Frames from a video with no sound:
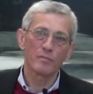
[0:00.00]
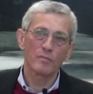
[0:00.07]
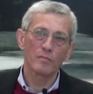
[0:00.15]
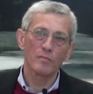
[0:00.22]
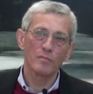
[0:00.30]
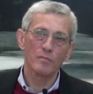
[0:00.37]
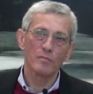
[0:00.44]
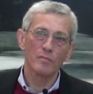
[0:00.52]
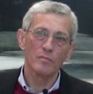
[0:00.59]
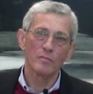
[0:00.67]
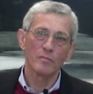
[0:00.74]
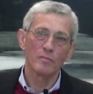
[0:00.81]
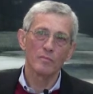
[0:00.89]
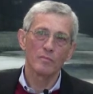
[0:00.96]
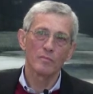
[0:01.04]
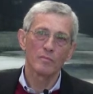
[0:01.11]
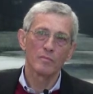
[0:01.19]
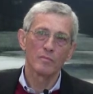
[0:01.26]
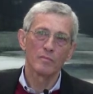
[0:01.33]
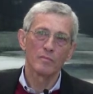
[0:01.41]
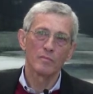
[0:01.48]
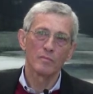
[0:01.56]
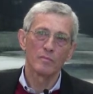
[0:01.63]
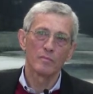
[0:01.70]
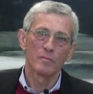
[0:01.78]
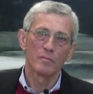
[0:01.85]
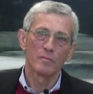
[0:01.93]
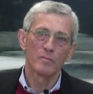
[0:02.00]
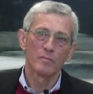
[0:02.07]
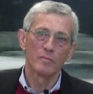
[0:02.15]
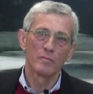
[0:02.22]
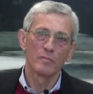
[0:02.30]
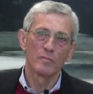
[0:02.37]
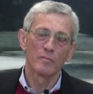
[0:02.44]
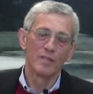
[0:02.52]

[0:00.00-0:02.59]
No one is speaking in this clip.